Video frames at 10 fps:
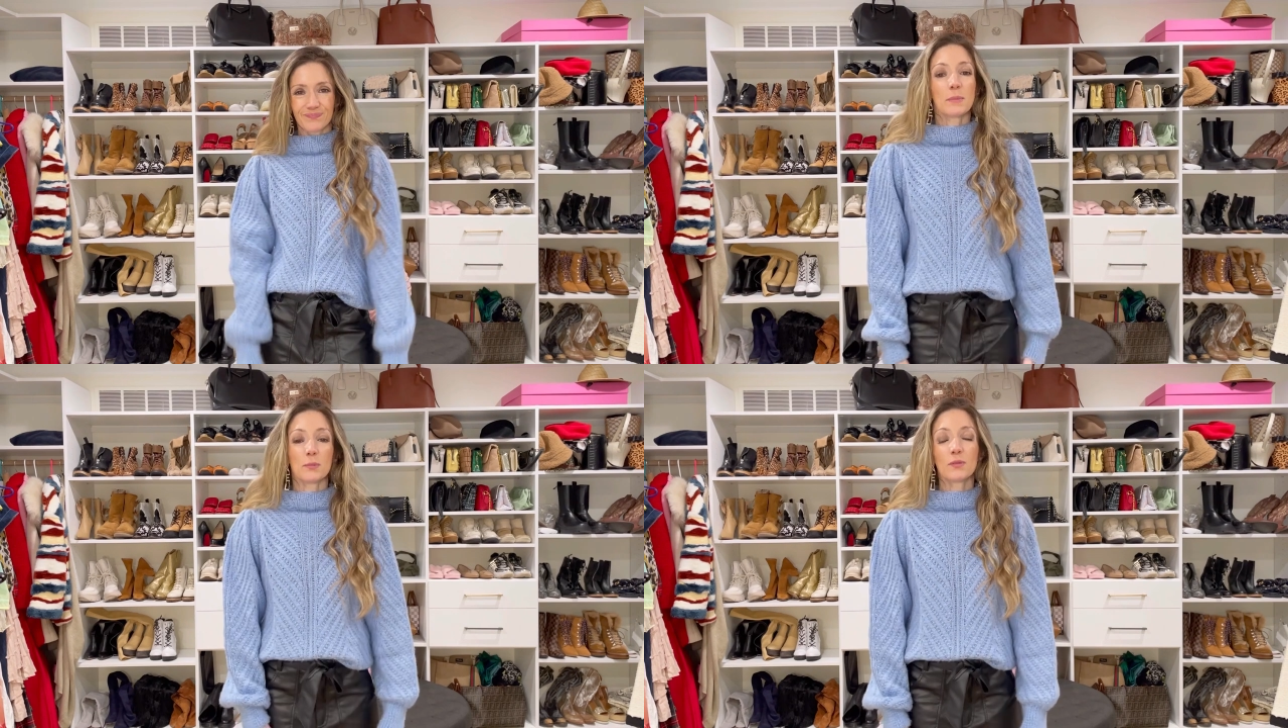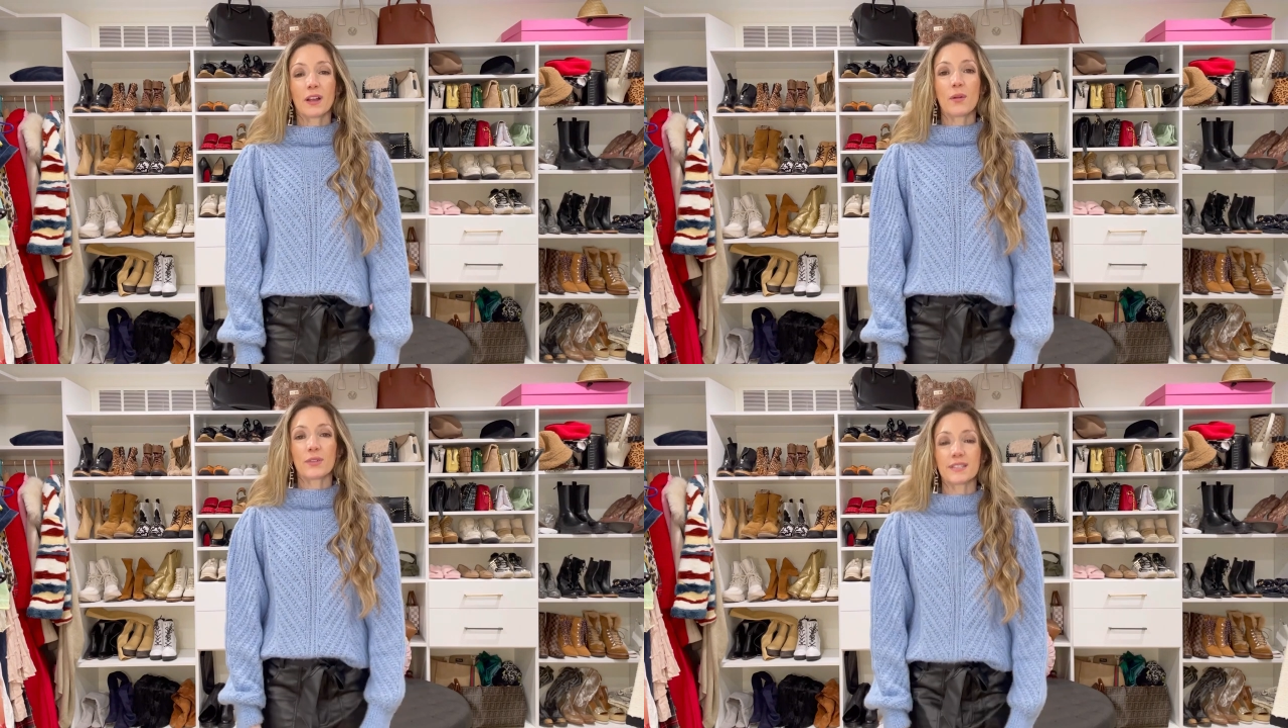Moving
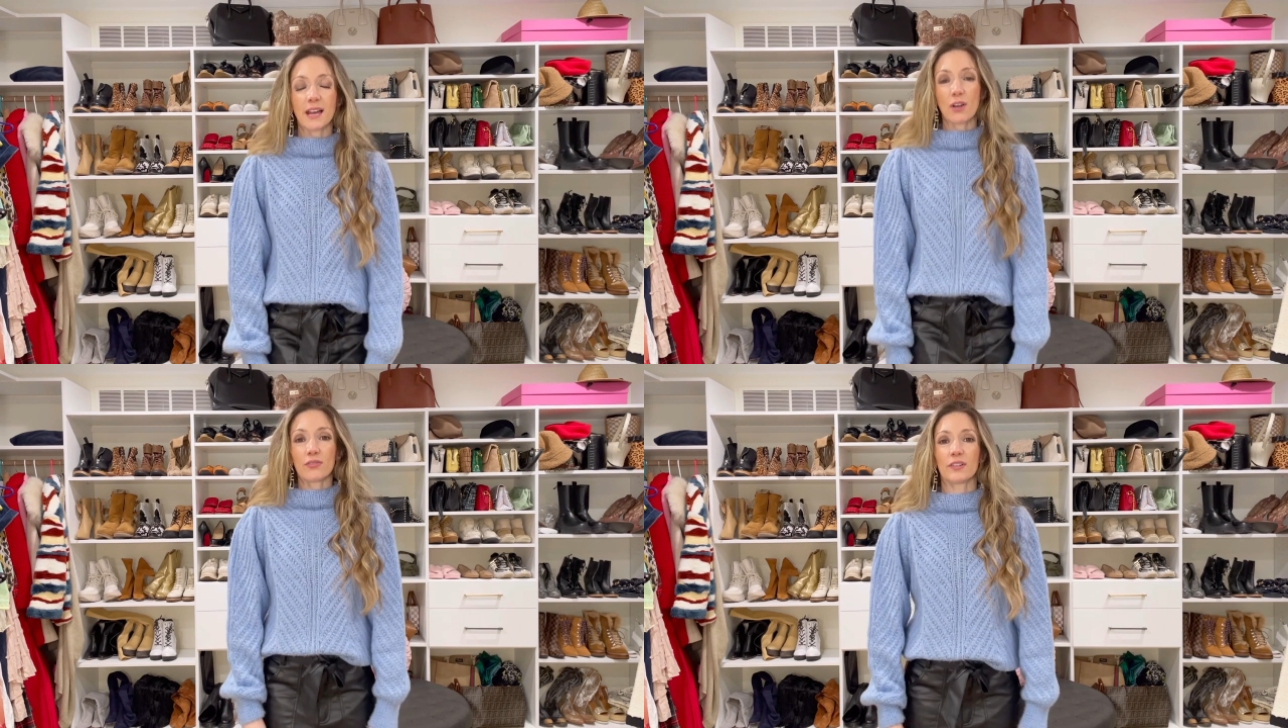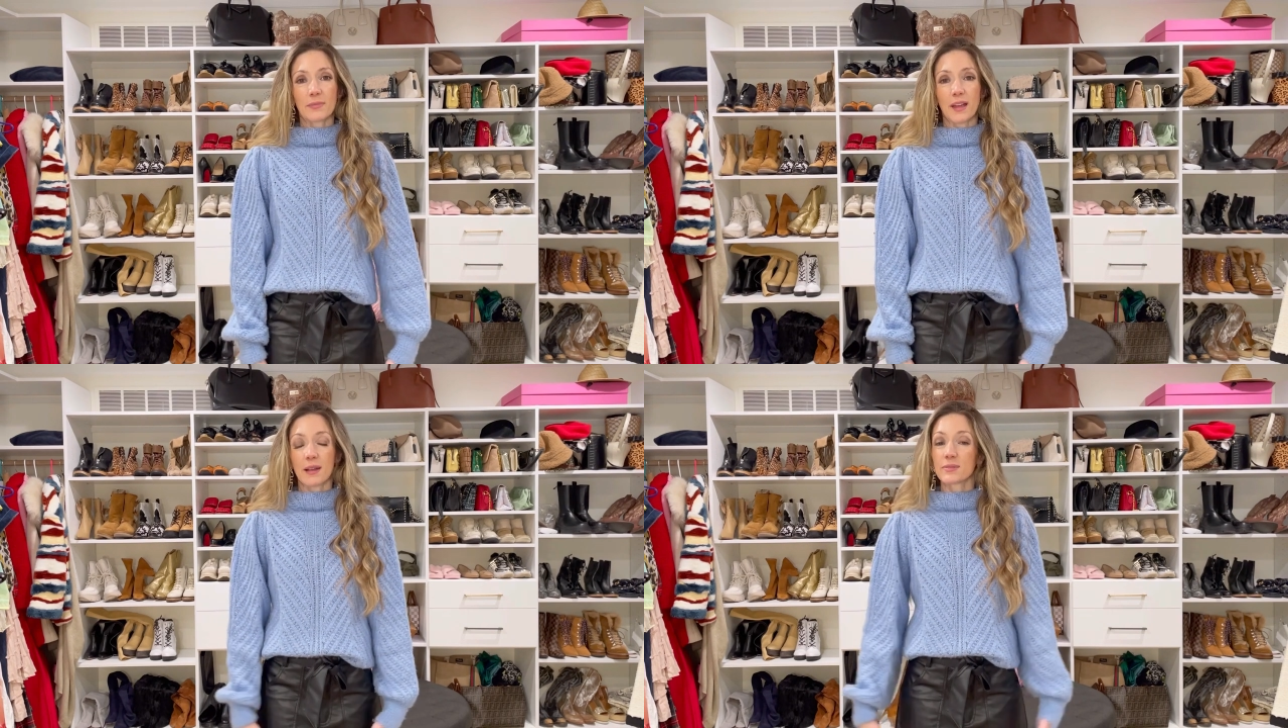on with this outfit,
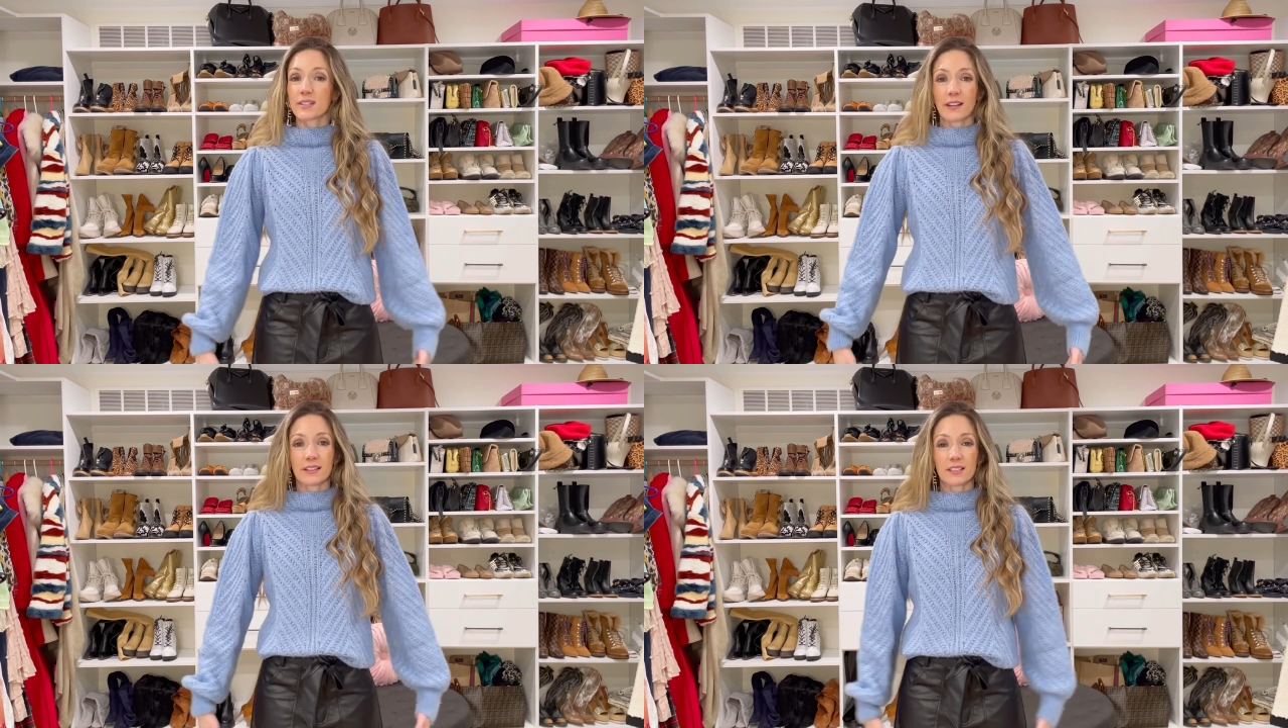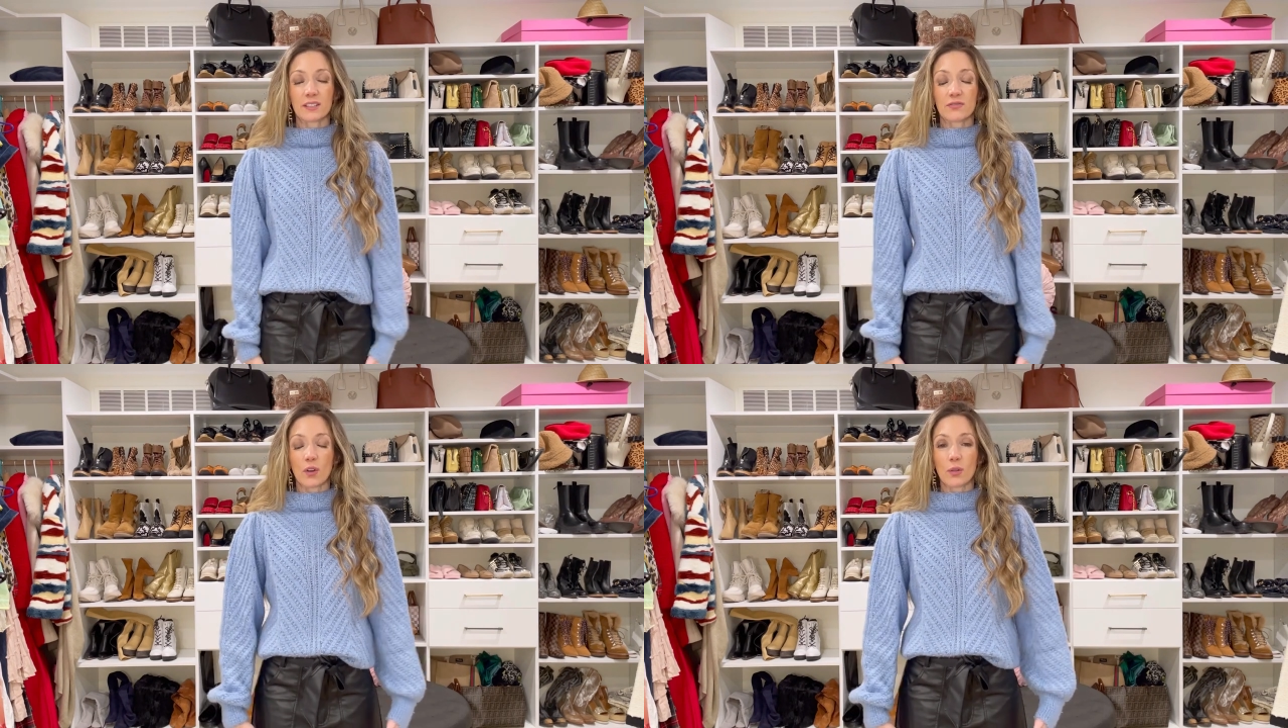I'm styling the
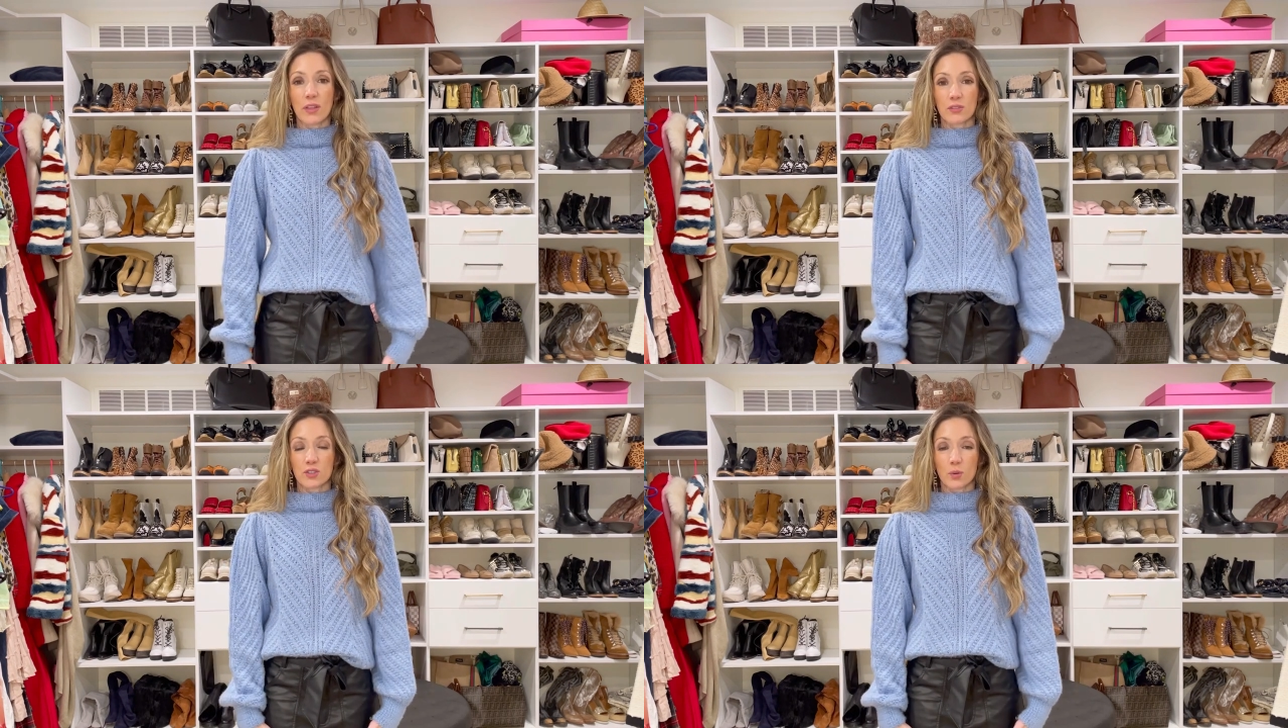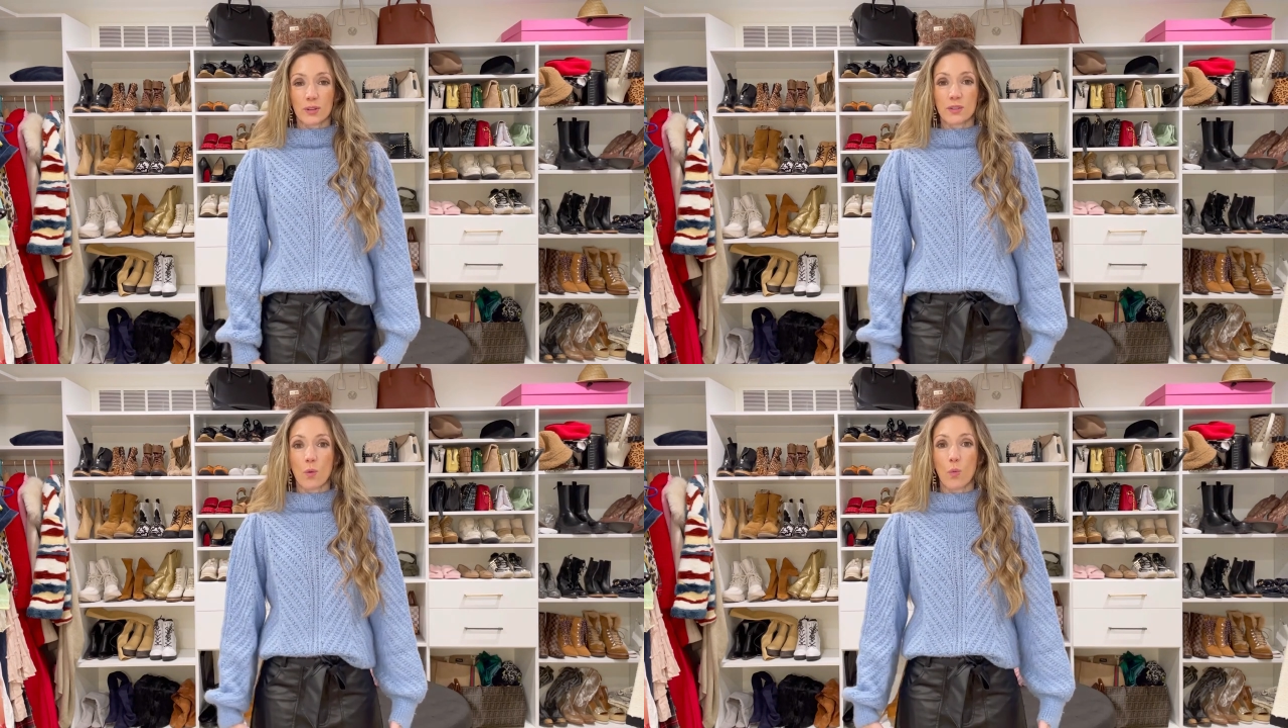faux leather
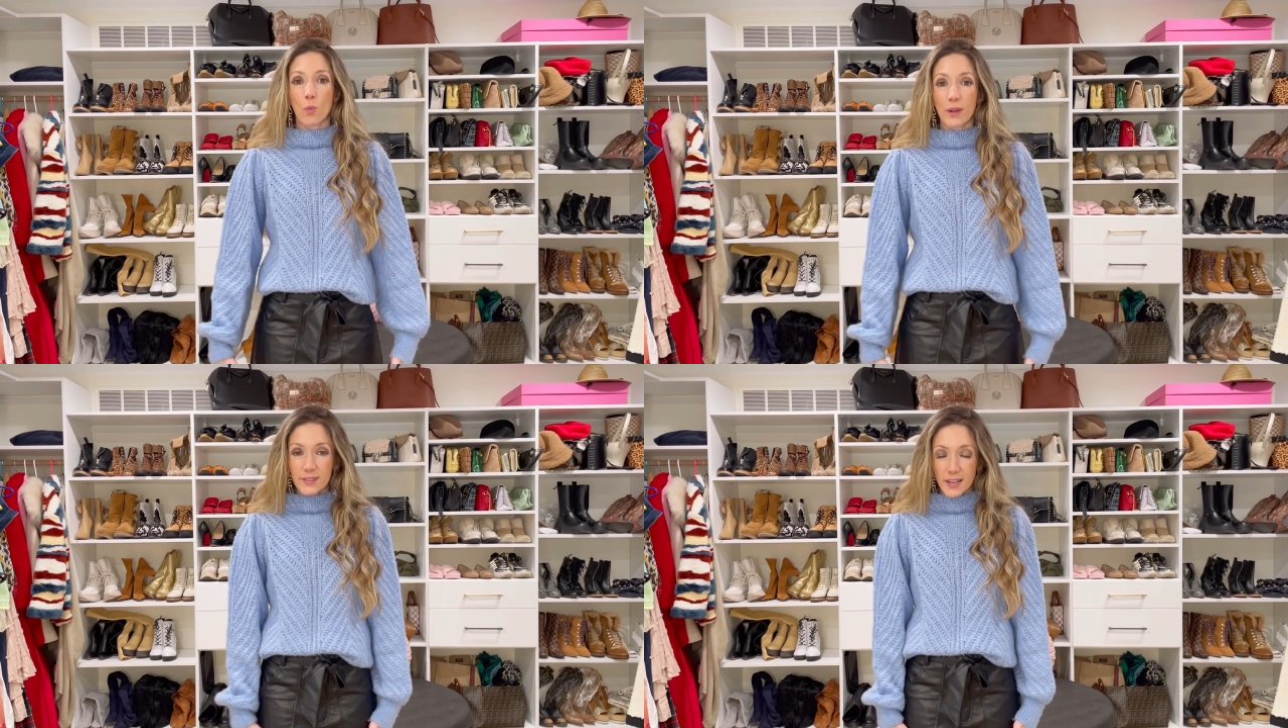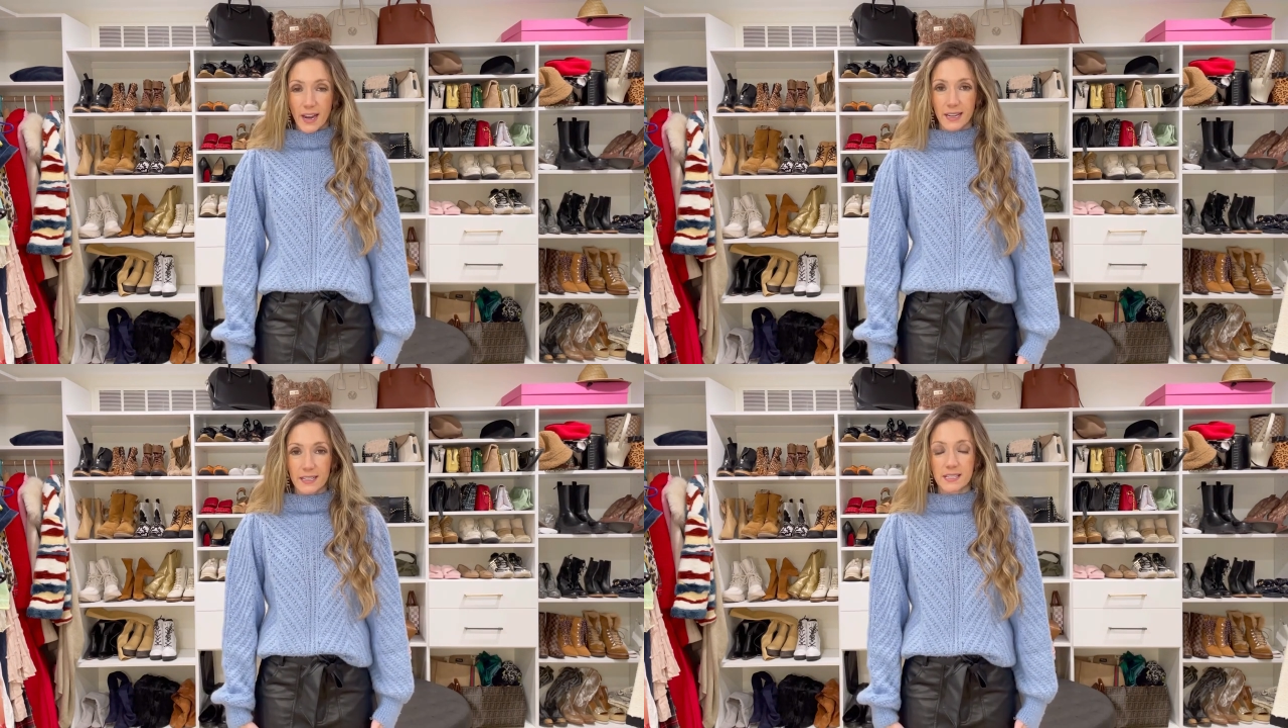shorts with
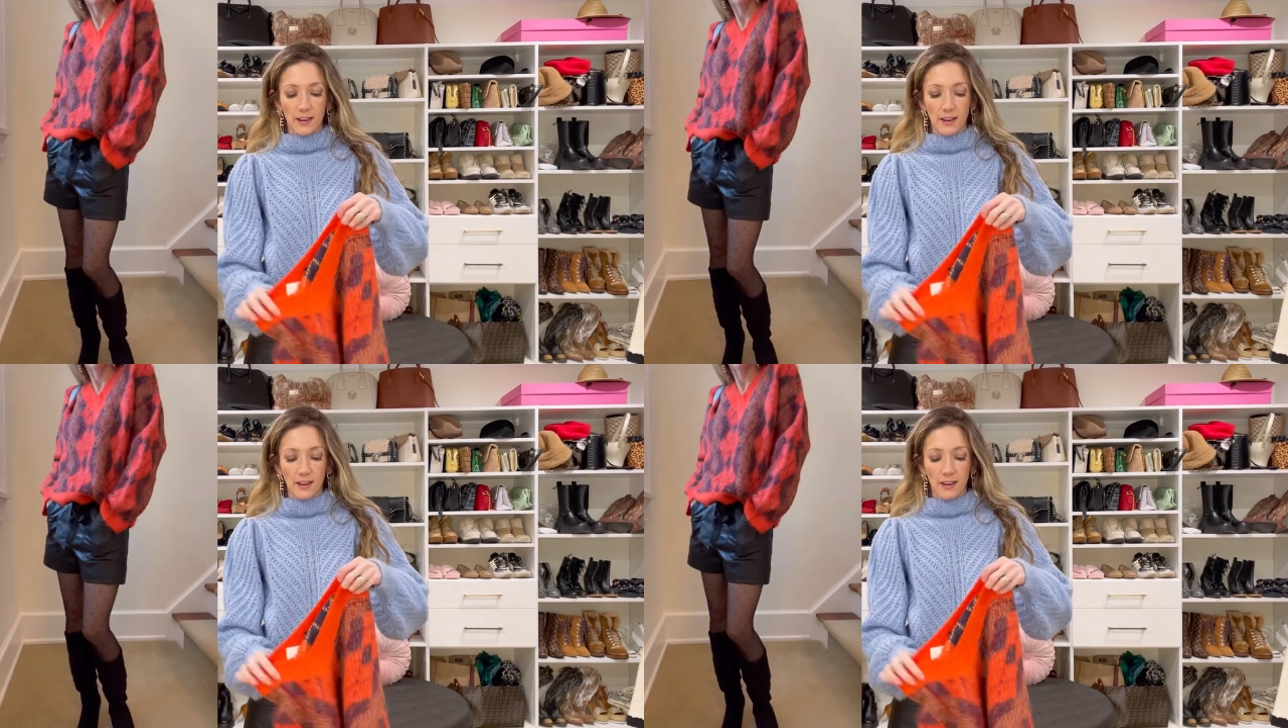tights.